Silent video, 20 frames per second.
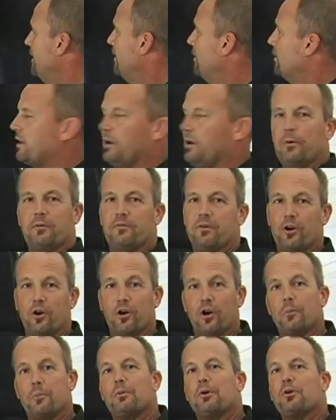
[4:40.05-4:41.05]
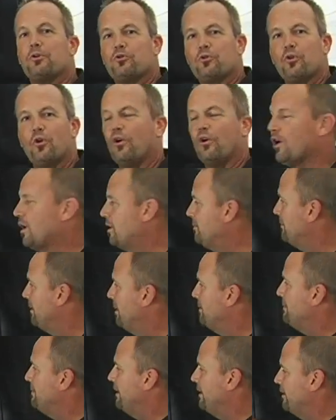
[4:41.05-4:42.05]
Okay, we've got our upper control arm
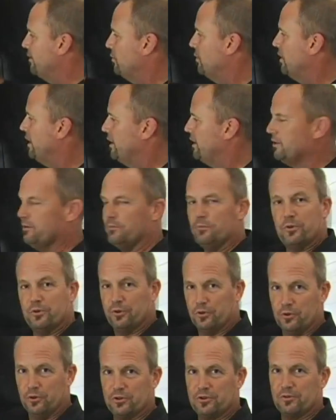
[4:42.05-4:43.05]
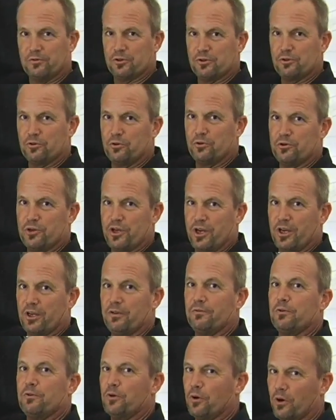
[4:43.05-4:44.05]
up out of the way with the use of a screw jack.
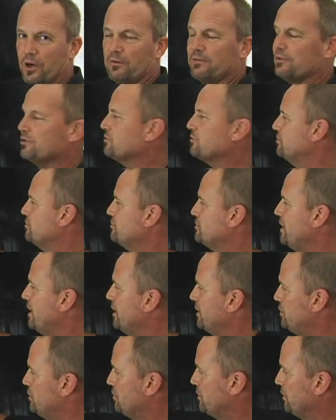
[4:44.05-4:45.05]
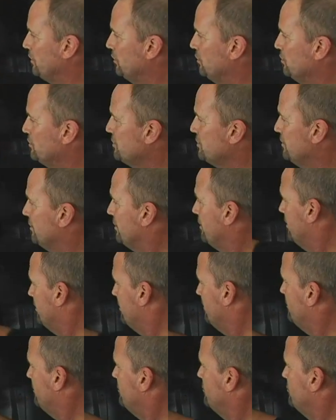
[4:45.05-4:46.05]
If you don't have a screw jack, you can loosen the
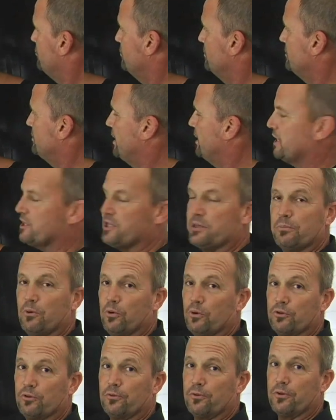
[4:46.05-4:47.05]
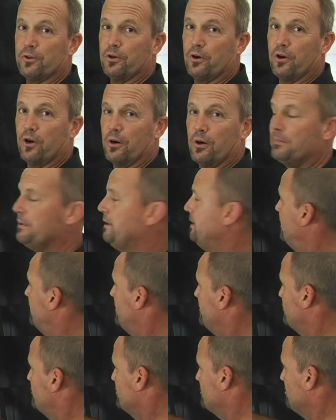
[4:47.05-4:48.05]
2 attaching bolts for the arm.
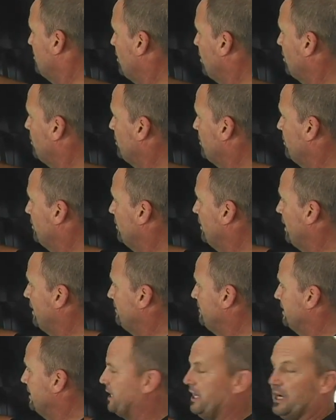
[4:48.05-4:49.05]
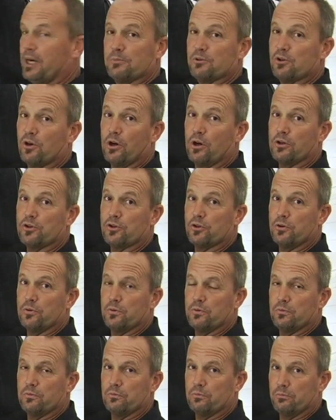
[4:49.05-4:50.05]
Just mark where your alignment cams are so
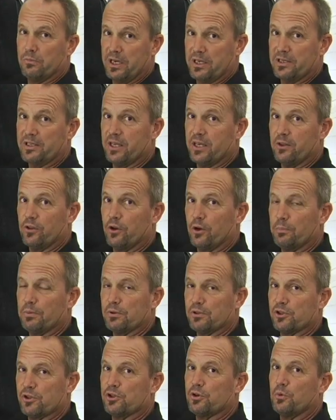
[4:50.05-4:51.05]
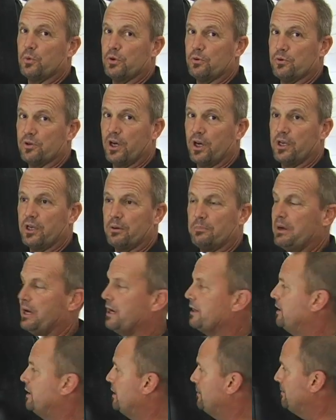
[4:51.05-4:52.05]
you maintain their position when you tighten it
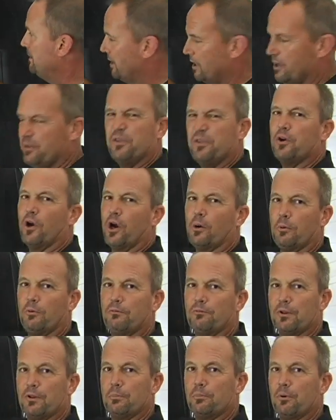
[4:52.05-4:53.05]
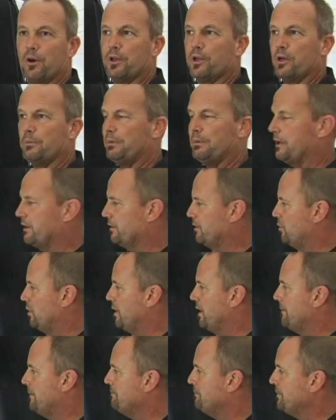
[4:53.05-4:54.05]
back up. The arm will flip right up out of the
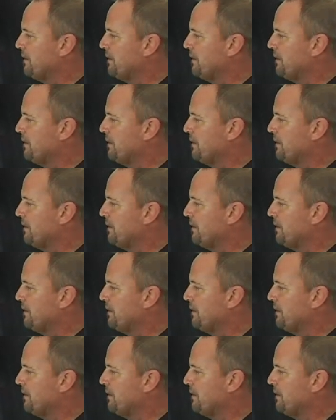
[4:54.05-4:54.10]
way.